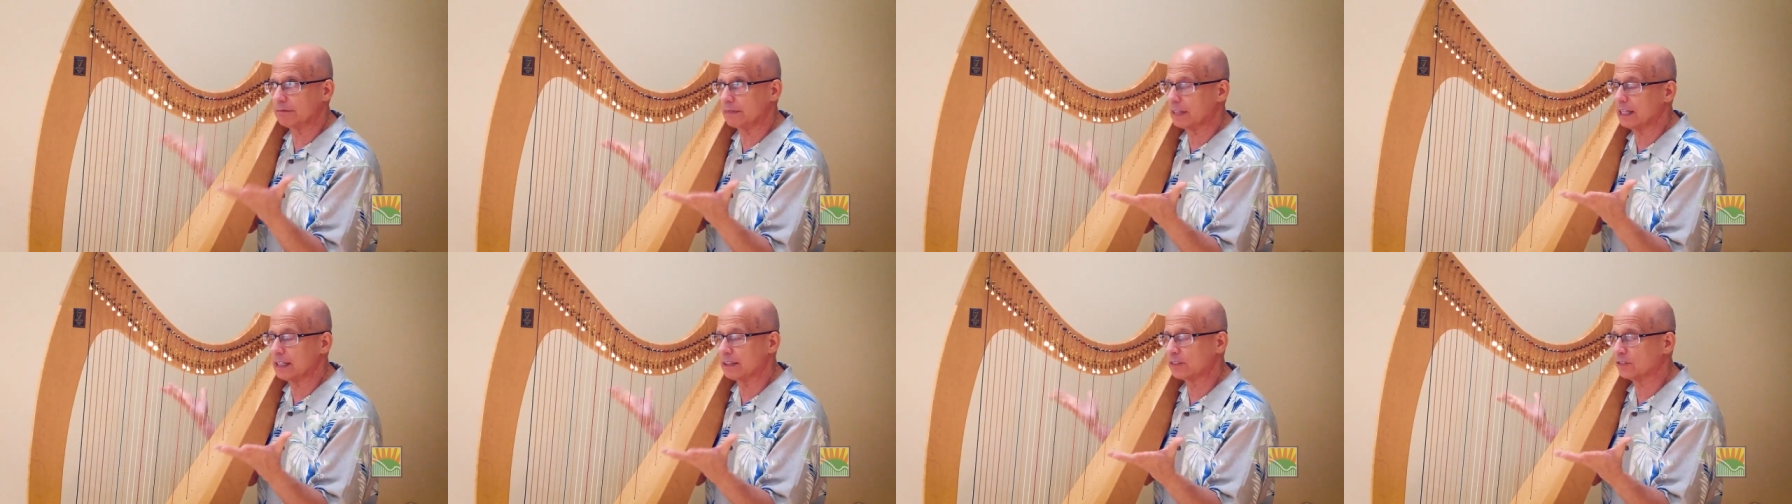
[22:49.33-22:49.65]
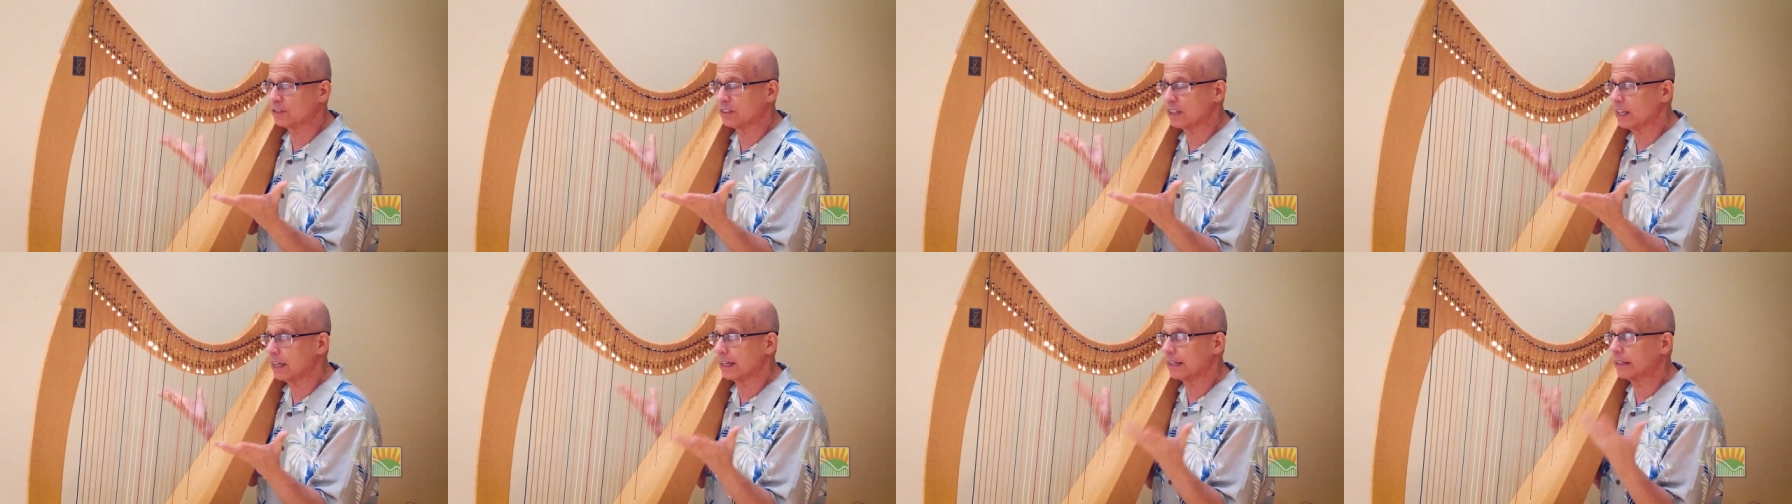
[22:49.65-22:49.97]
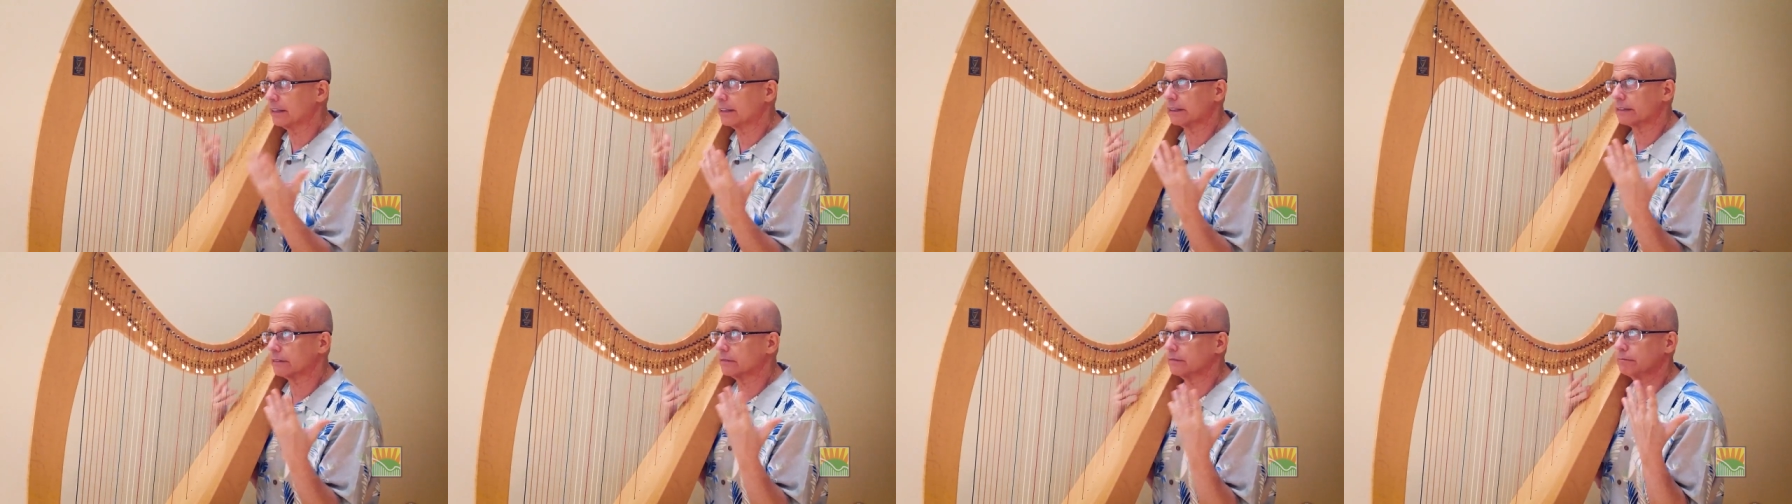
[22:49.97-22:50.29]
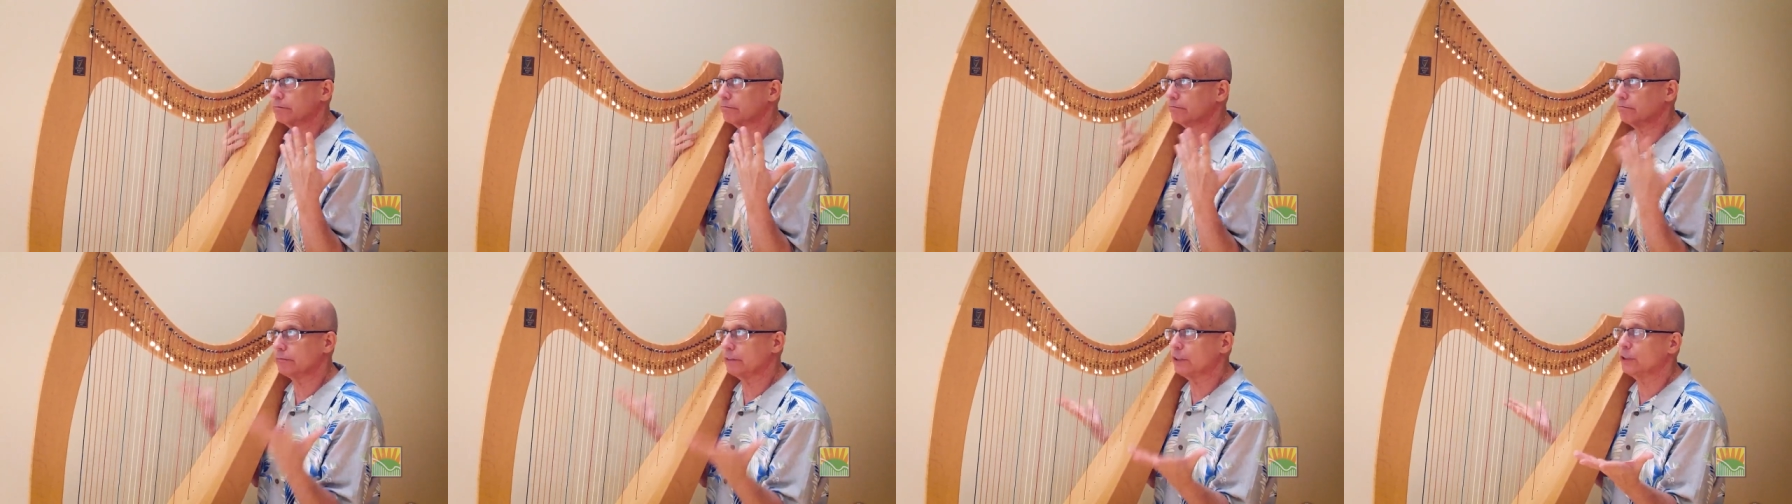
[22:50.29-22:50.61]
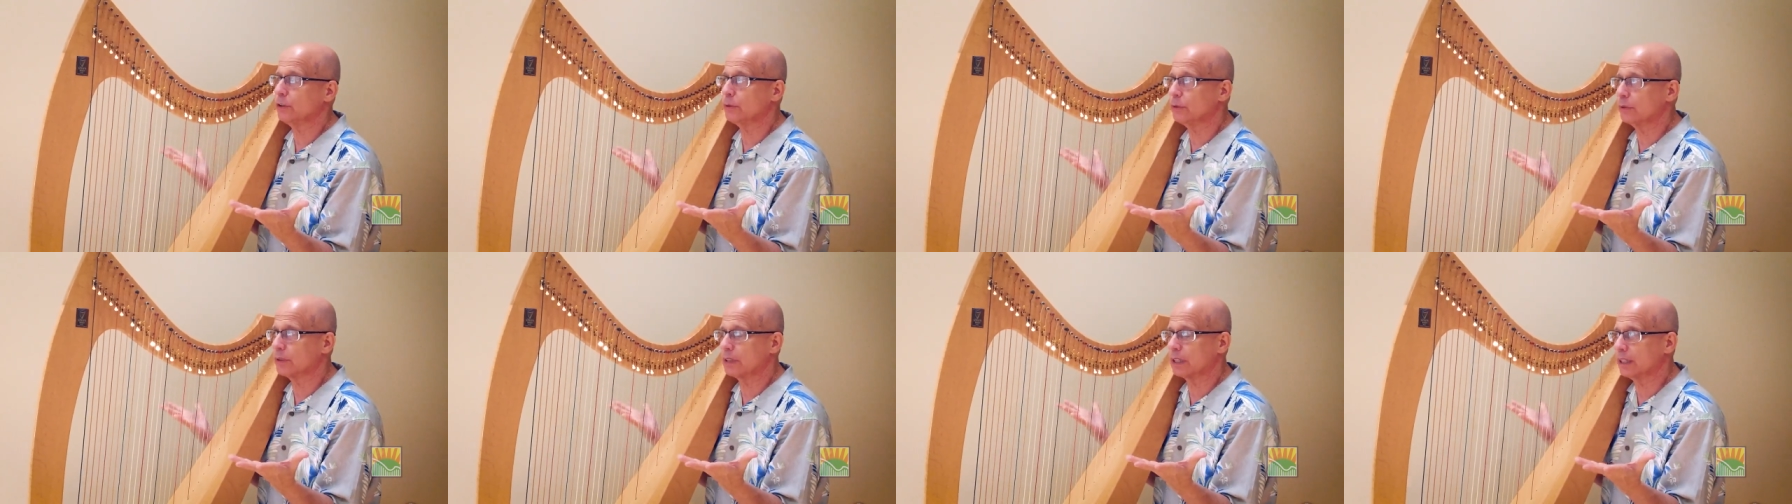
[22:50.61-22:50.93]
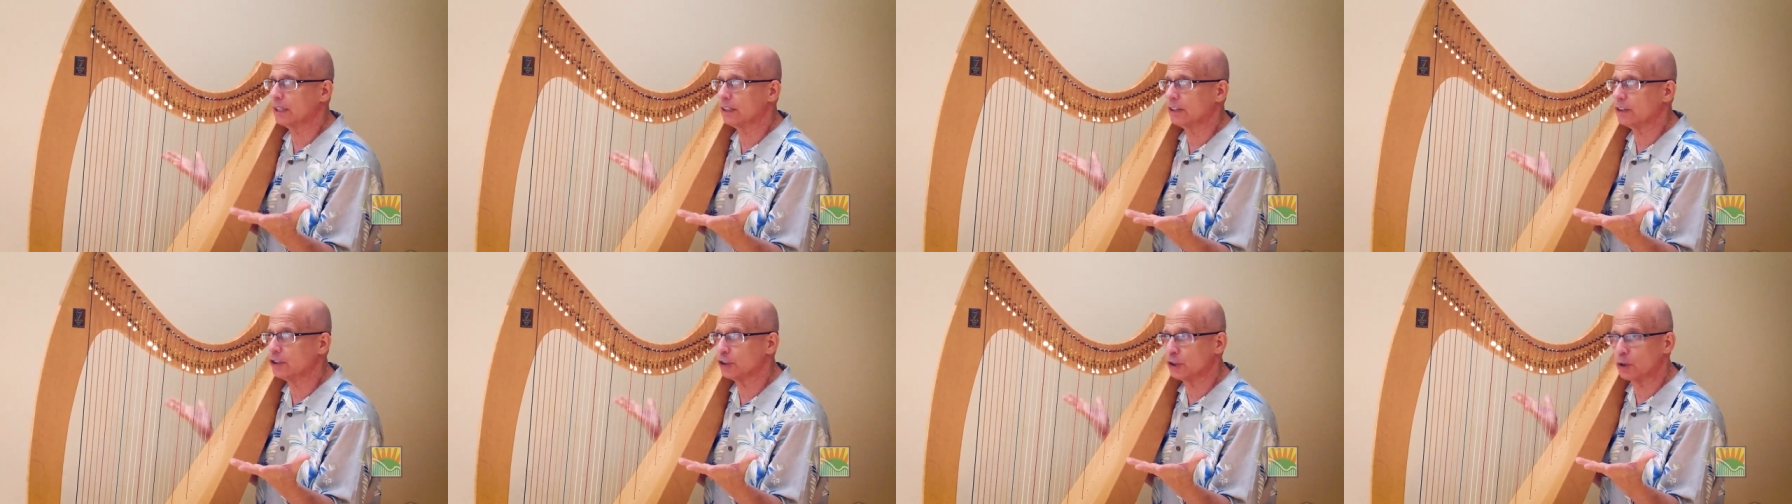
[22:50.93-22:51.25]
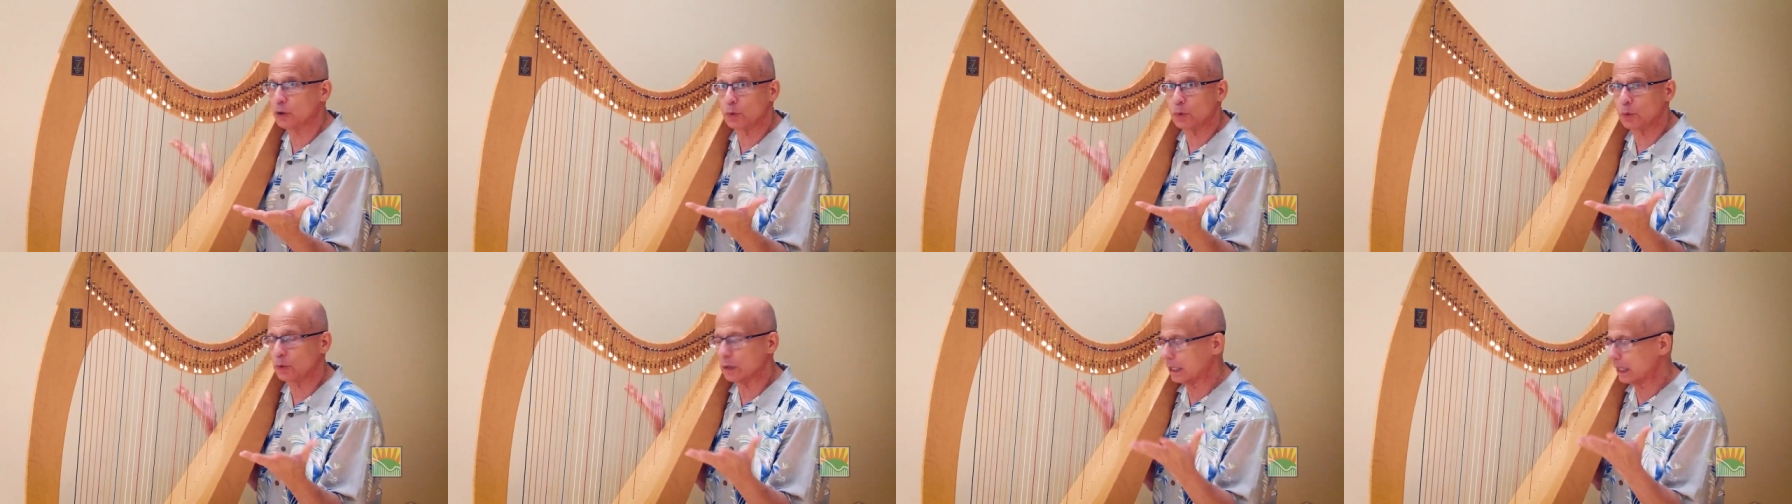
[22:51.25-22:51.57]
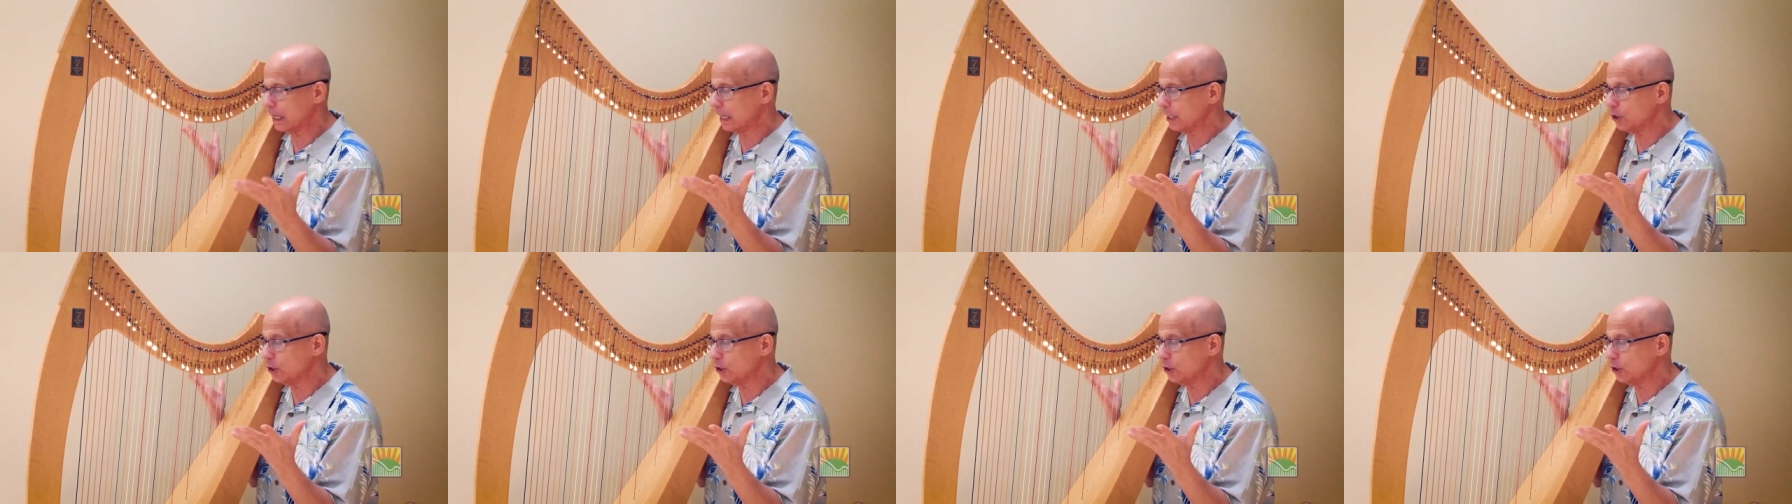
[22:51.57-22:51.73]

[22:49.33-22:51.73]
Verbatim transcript: it's like you can do,